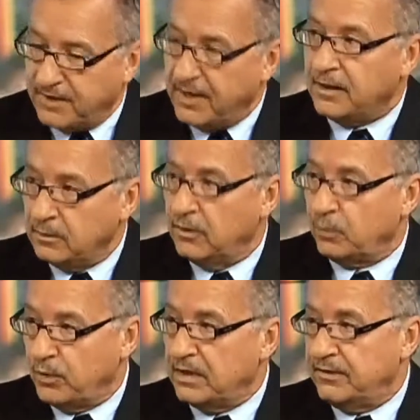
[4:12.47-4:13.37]
Take a
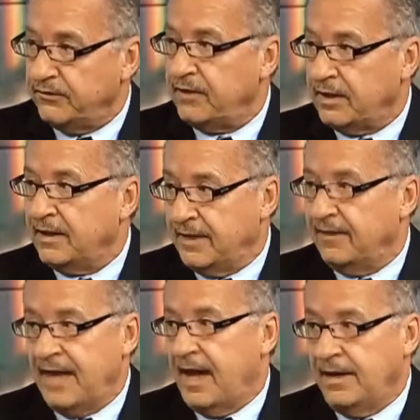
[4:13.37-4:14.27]
look realistically
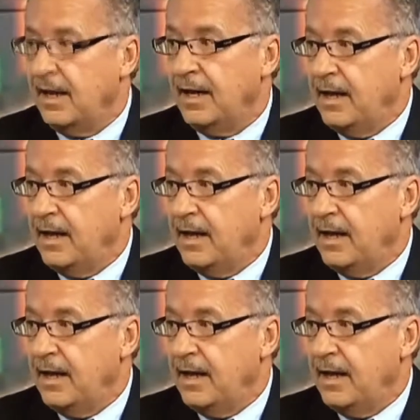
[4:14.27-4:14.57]
at that,